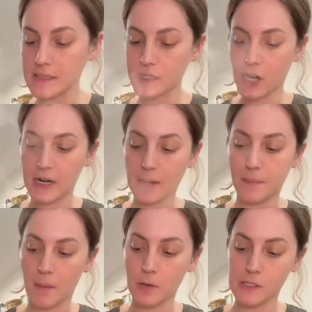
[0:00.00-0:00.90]
is starting to
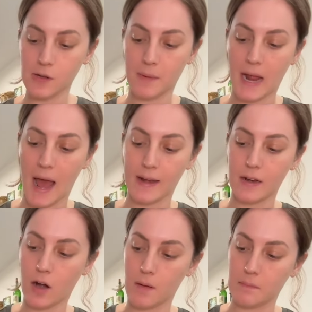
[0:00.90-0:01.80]
bubble, so I'm gonna add in
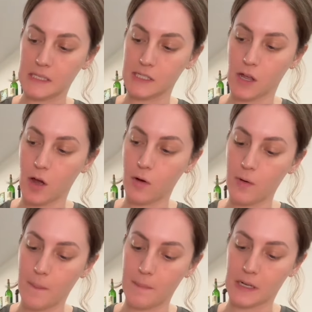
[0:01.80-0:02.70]
our miso
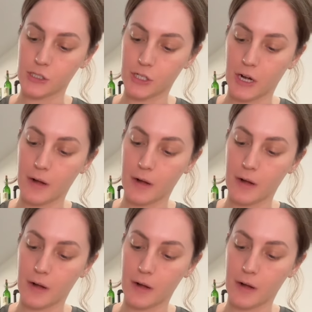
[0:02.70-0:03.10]
mixture.